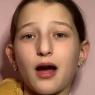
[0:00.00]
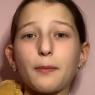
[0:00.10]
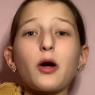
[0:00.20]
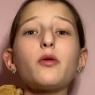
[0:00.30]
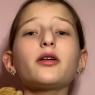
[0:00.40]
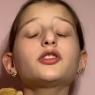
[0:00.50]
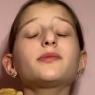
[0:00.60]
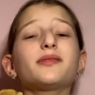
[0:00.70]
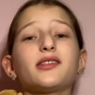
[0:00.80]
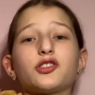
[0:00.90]
I'm not
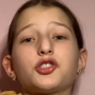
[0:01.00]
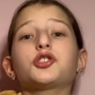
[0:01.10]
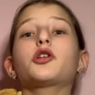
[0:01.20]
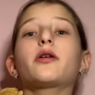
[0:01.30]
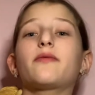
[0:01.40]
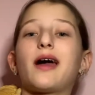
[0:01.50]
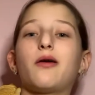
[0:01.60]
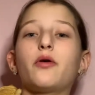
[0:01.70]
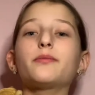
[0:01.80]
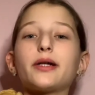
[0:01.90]
100% sure on that one,